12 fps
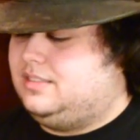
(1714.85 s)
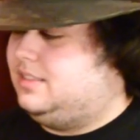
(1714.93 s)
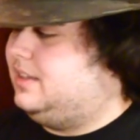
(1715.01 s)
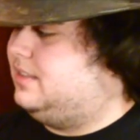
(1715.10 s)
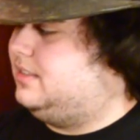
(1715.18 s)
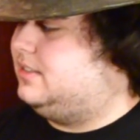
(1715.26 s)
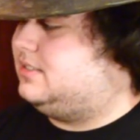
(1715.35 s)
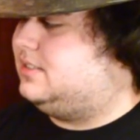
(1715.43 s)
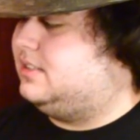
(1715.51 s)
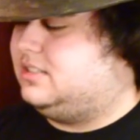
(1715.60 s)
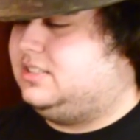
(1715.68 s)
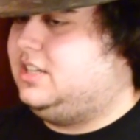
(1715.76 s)
The
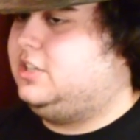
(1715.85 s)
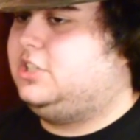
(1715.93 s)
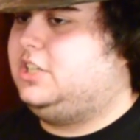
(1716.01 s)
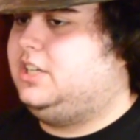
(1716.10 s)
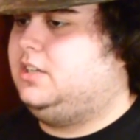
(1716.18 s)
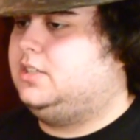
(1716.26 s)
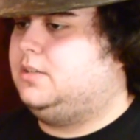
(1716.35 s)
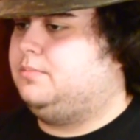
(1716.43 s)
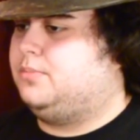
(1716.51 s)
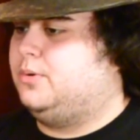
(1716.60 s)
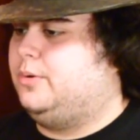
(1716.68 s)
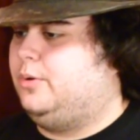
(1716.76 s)
CG is
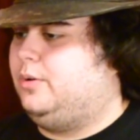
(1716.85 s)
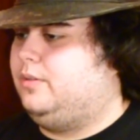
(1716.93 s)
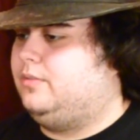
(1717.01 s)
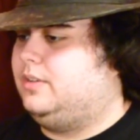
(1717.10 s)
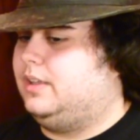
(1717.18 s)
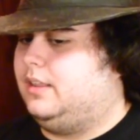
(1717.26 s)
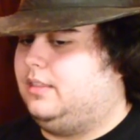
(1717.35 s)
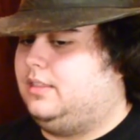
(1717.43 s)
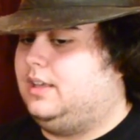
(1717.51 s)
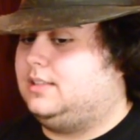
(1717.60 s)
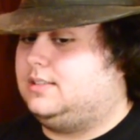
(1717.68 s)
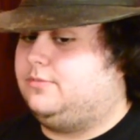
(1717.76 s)
improved.
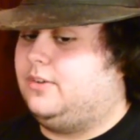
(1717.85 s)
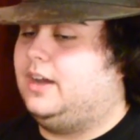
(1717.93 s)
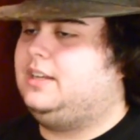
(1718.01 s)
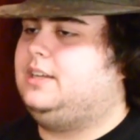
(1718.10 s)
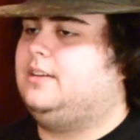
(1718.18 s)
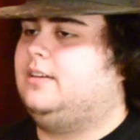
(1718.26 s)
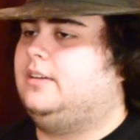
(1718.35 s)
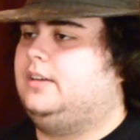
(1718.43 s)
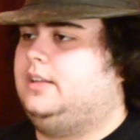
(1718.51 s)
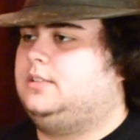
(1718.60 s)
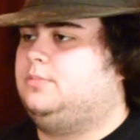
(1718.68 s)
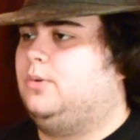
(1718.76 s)
It's funnier
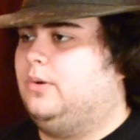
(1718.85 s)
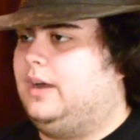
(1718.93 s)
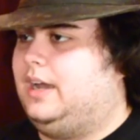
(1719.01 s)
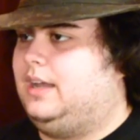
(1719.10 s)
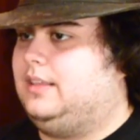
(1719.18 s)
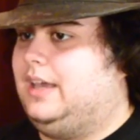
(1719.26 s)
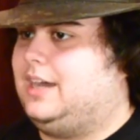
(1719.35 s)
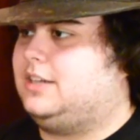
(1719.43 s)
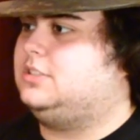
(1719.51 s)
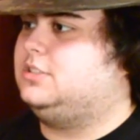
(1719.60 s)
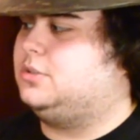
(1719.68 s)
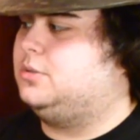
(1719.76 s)
and it's more. The
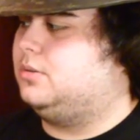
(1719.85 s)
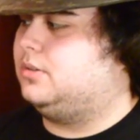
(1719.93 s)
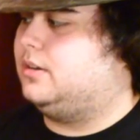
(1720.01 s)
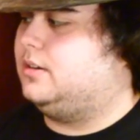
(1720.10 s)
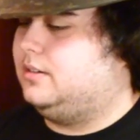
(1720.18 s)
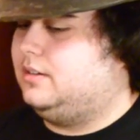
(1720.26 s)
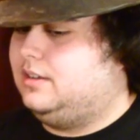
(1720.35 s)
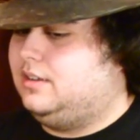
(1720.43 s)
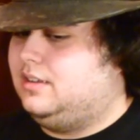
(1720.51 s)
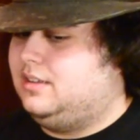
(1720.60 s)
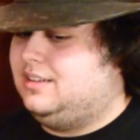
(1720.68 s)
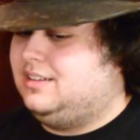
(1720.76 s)
action's cooler.
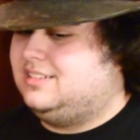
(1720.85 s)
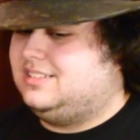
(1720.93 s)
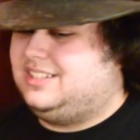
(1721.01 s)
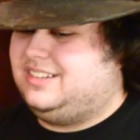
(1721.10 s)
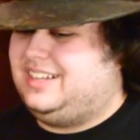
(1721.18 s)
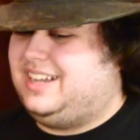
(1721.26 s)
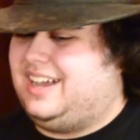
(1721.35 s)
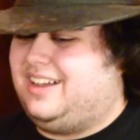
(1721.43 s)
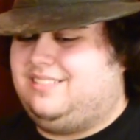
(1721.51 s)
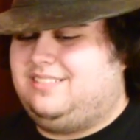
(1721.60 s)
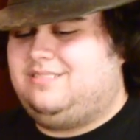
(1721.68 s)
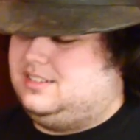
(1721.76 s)
So
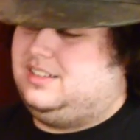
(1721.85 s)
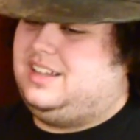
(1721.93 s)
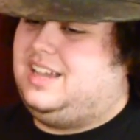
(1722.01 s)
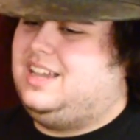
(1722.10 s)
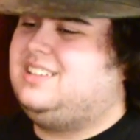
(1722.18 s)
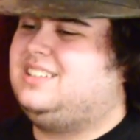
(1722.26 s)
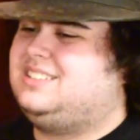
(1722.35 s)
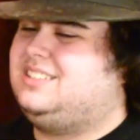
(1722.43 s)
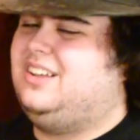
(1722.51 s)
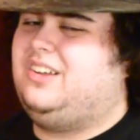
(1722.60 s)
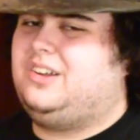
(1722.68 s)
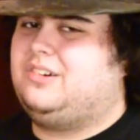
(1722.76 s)
yeah. Is it
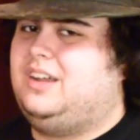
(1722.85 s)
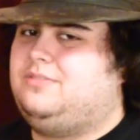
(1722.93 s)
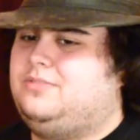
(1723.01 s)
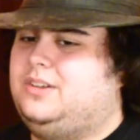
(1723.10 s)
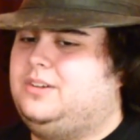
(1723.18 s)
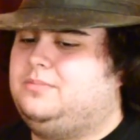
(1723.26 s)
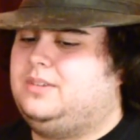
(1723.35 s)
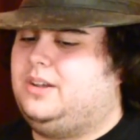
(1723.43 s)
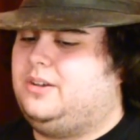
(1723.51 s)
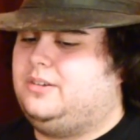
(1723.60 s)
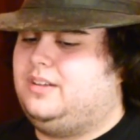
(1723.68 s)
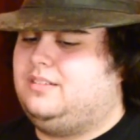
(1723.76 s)
still a great film?
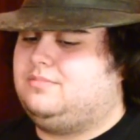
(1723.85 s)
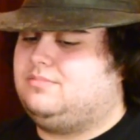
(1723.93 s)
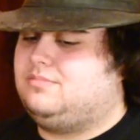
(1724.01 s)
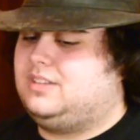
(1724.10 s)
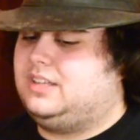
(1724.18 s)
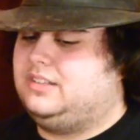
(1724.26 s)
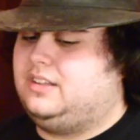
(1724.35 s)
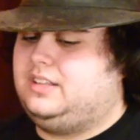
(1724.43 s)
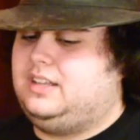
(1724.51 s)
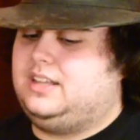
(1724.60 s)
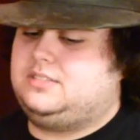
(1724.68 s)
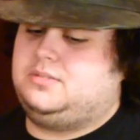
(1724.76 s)
No, and
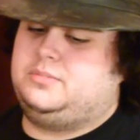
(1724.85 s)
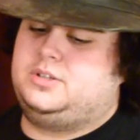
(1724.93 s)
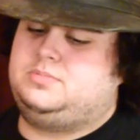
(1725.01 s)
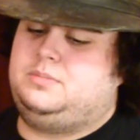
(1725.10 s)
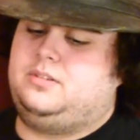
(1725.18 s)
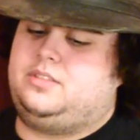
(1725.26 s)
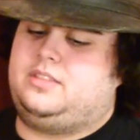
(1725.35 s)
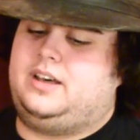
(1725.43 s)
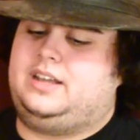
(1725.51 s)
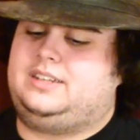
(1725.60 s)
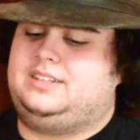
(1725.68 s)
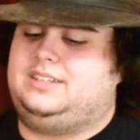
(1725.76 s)
clearly that's what most people
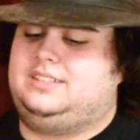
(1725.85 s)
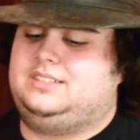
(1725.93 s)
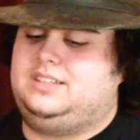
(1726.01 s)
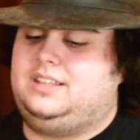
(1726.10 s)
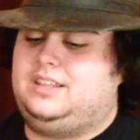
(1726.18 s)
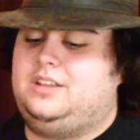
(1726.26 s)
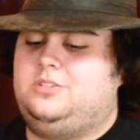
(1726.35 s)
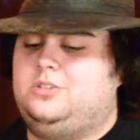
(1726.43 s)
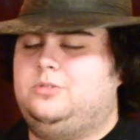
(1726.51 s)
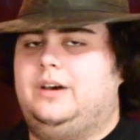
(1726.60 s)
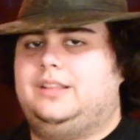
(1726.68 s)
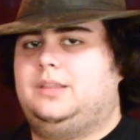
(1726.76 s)
thought because it didn't
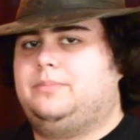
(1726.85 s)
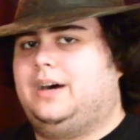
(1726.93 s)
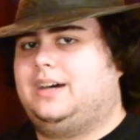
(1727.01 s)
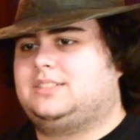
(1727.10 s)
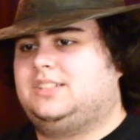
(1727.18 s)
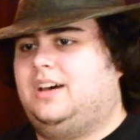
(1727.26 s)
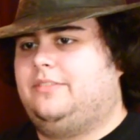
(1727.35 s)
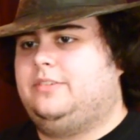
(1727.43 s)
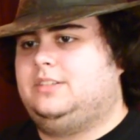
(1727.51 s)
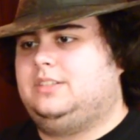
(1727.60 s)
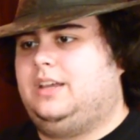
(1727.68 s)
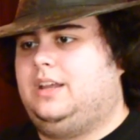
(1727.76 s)
do well at the box
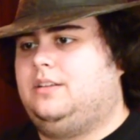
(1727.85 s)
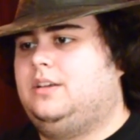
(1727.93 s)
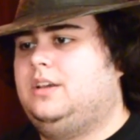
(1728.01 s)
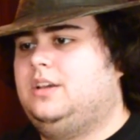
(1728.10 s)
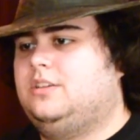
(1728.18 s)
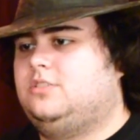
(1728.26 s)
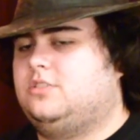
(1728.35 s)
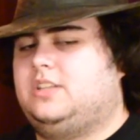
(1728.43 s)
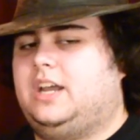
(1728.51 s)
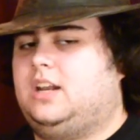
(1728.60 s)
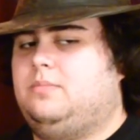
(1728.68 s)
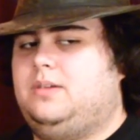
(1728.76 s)
office, and so it's
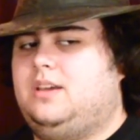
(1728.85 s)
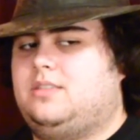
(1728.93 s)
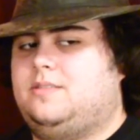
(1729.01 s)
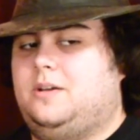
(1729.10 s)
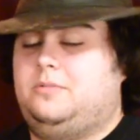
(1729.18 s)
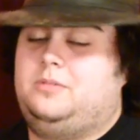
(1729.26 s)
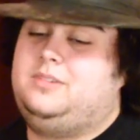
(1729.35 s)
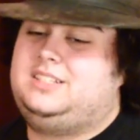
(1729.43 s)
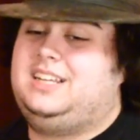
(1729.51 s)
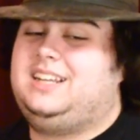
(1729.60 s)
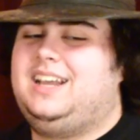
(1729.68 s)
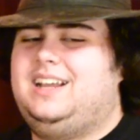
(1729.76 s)
not going to be a third one, which
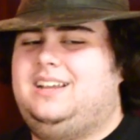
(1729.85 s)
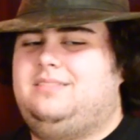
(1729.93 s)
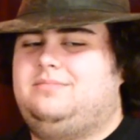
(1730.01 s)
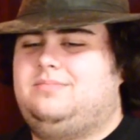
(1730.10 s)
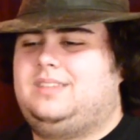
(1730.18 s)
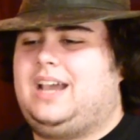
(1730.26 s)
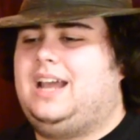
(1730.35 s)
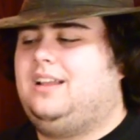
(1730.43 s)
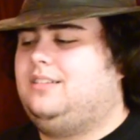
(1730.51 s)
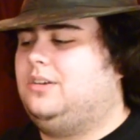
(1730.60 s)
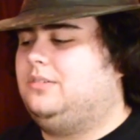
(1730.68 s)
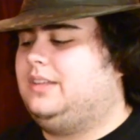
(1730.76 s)
I kind
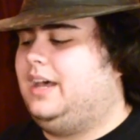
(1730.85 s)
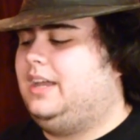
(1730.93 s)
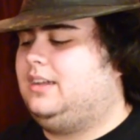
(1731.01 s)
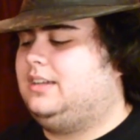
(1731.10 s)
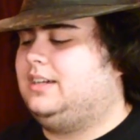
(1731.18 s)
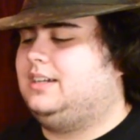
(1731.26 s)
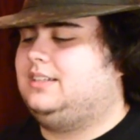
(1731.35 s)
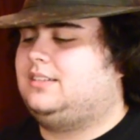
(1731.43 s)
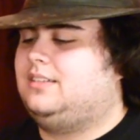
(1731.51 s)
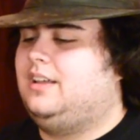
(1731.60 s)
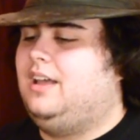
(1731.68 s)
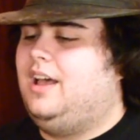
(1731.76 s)
of don't like
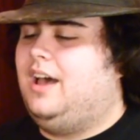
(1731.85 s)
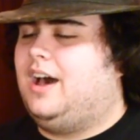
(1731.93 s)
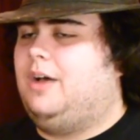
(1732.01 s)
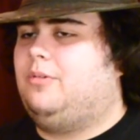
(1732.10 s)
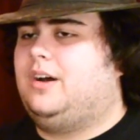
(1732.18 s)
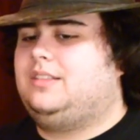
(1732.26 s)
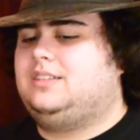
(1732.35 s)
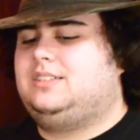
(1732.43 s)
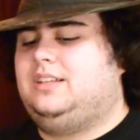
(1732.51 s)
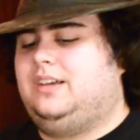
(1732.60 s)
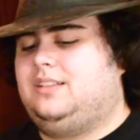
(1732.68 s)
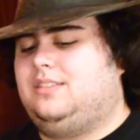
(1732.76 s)
because I wanted to
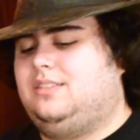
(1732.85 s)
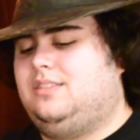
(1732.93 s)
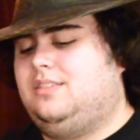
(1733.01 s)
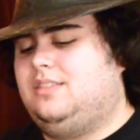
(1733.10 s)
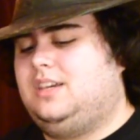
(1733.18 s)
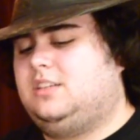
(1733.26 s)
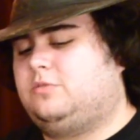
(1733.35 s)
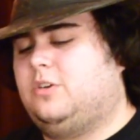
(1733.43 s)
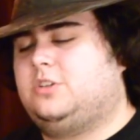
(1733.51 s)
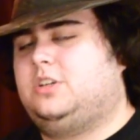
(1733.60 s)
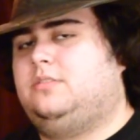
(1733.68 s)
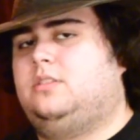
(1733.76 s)
see like these
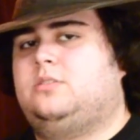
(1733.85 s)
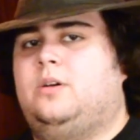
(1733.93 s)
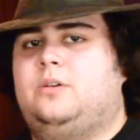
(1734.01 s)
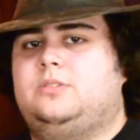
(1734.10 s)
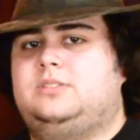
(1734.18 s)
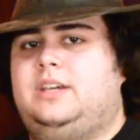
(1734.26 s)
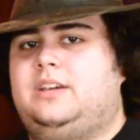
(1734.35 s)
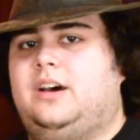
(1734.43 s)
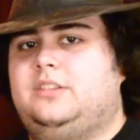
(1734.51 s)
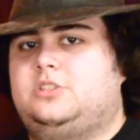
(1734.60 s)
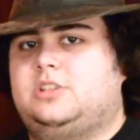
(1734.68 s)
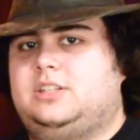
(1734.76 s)
version of the turtles take
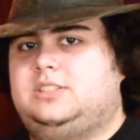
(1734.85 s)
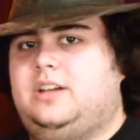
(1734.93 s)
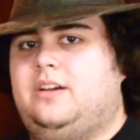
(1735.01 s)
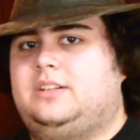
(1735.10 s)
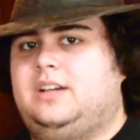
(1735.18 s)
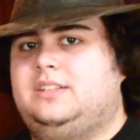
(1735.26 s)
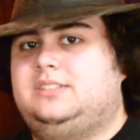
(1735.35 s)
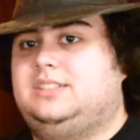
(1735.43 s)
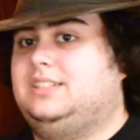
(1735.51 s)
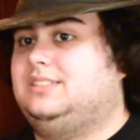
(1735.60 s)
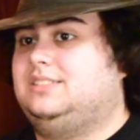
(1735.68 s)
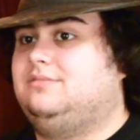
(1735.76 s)
on the Triceratons
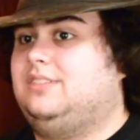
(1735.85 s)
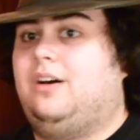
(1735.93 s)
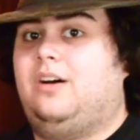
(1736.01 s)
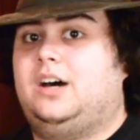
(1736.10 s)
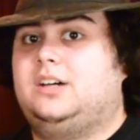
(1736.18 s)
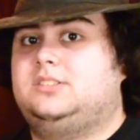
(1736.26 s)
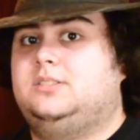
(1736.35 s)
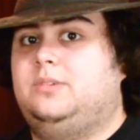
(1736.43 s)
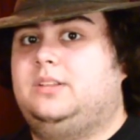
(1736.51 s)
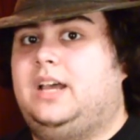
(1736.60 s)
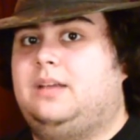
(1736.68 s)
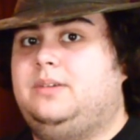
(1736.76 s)
because how awesome
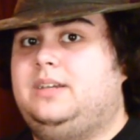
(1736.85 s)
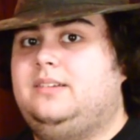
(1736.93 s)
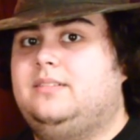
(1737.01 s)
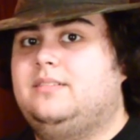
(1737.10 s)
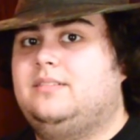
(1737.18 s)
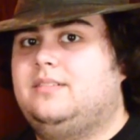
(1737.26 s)
would that be?